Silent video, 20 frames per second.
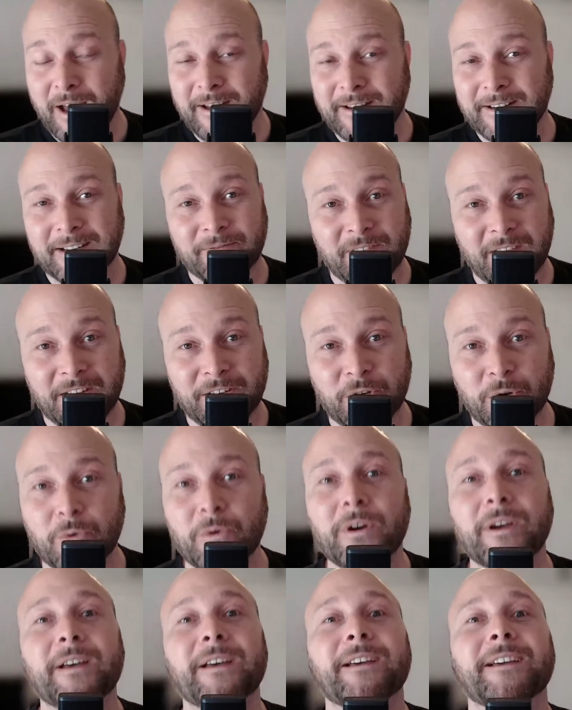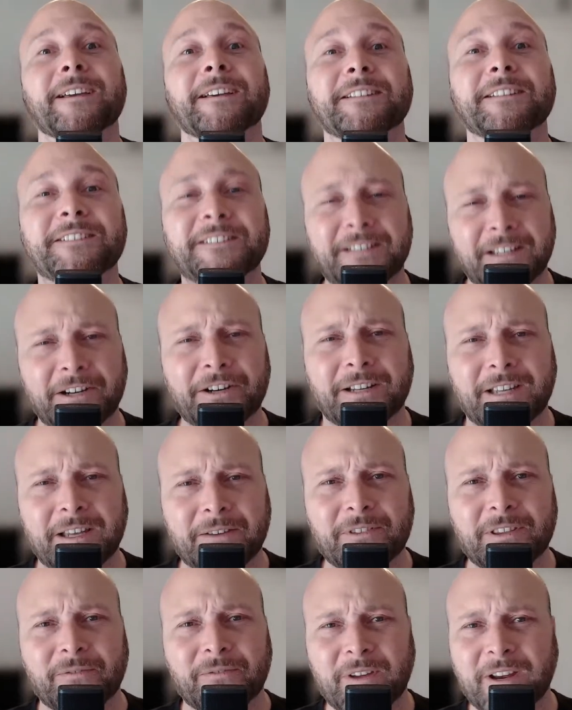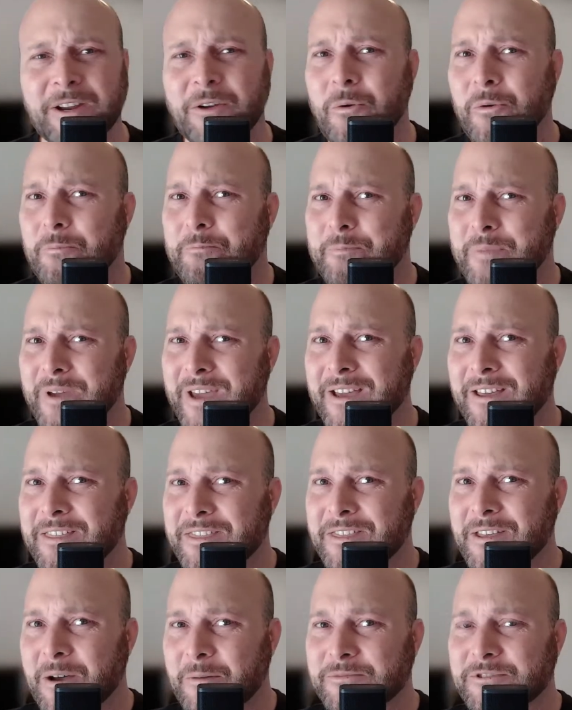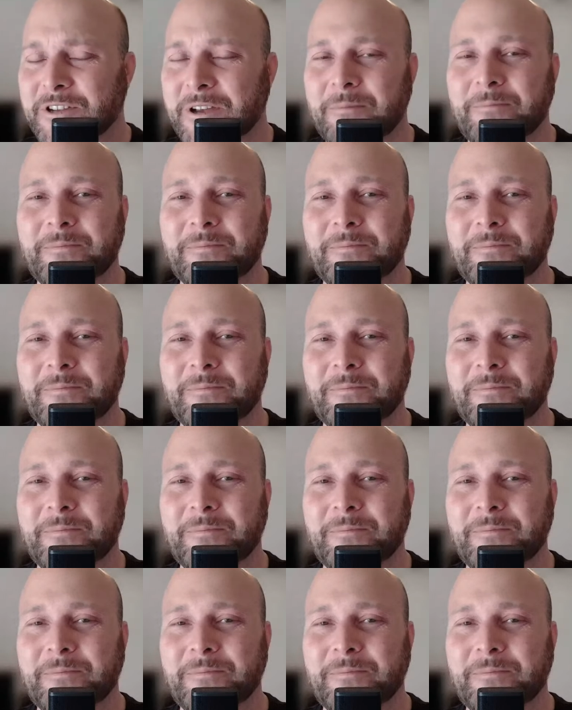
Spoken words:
And if they do, consider giving the video a big thumbs up.